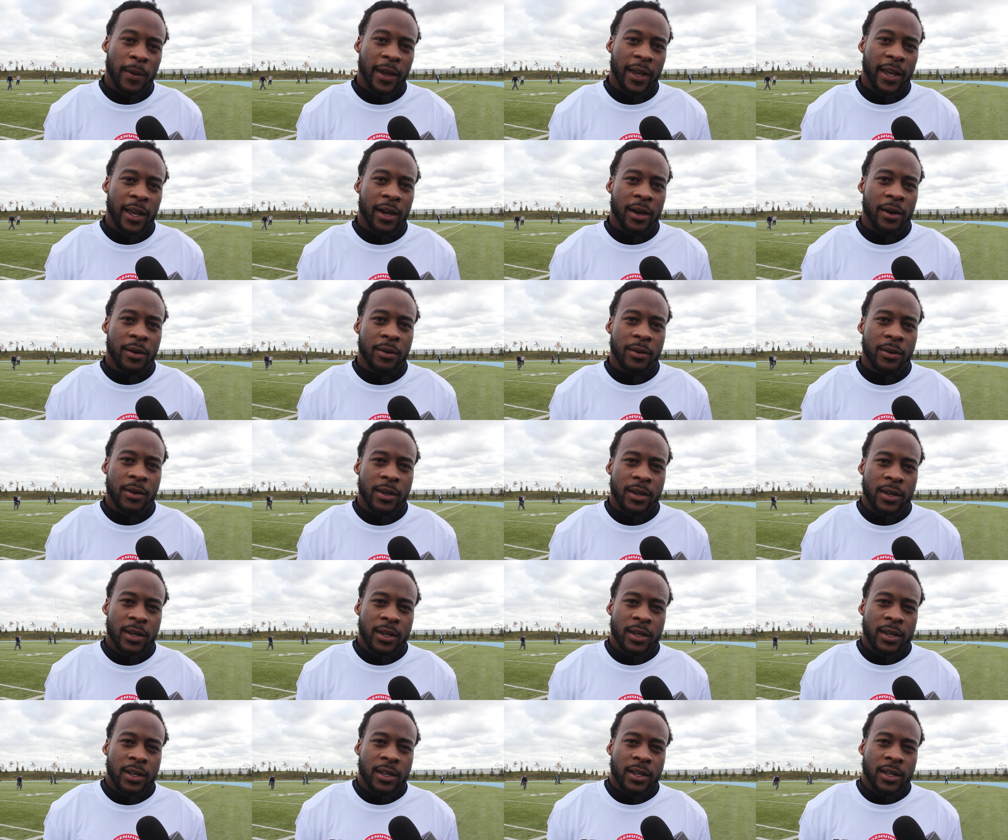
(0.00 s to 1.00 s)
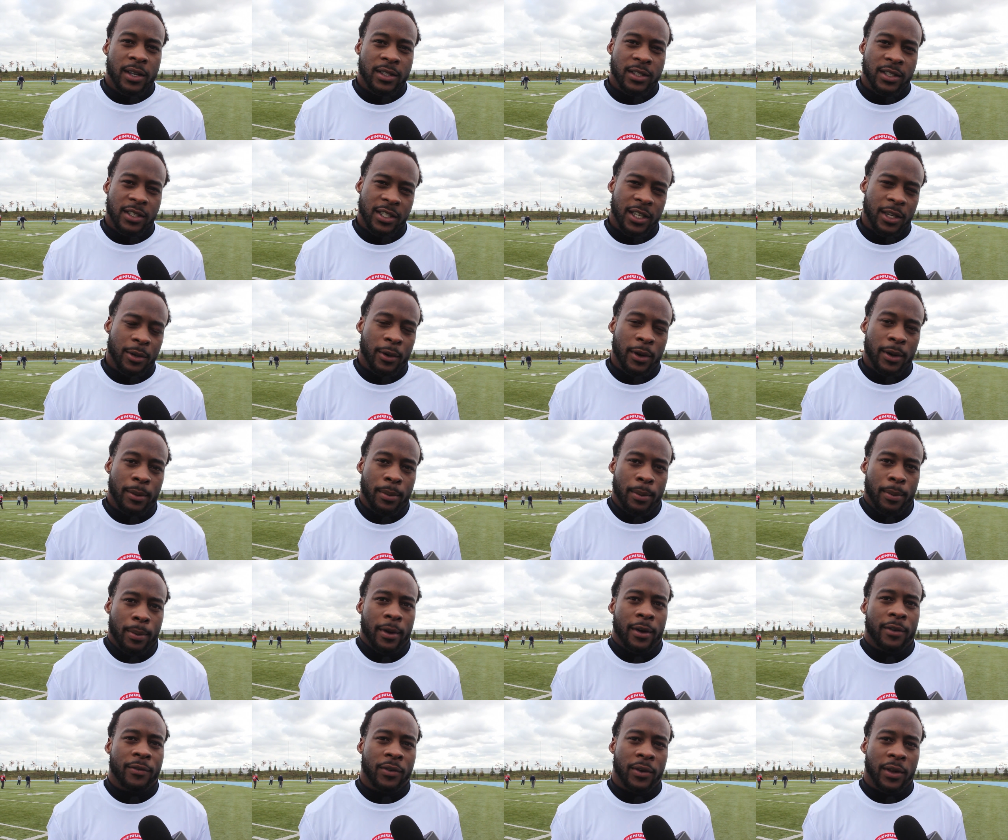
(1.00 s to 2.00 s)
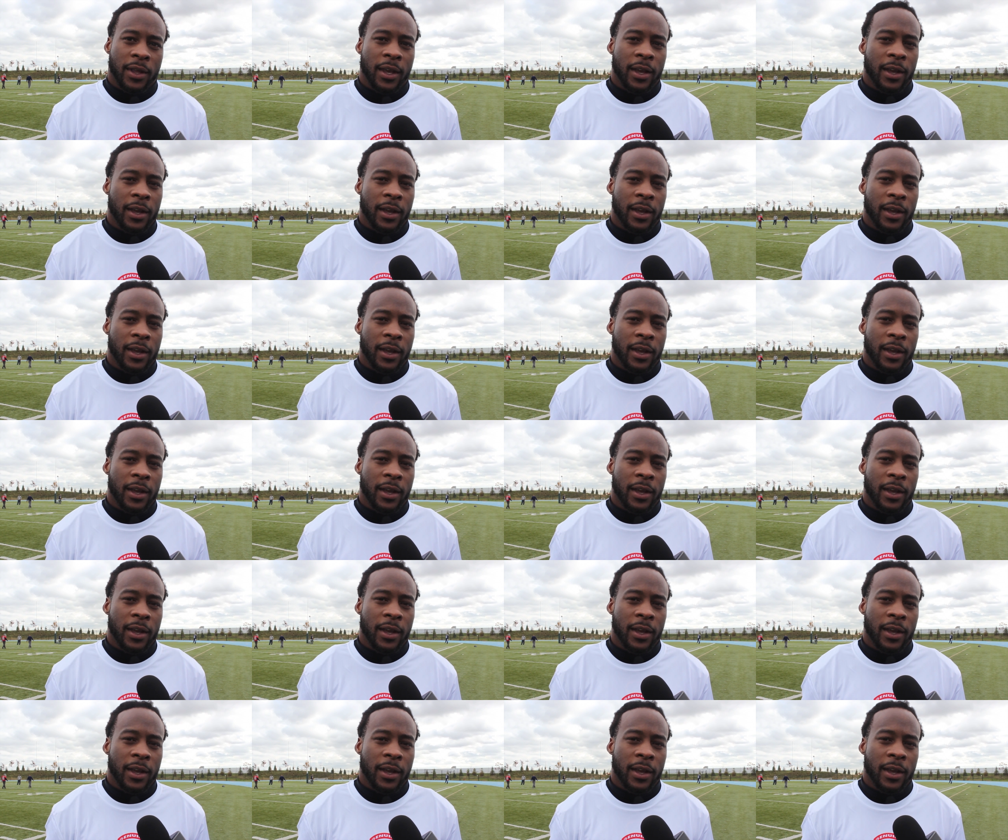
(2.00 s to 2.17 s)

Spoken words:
back out and just get ready to prepare for the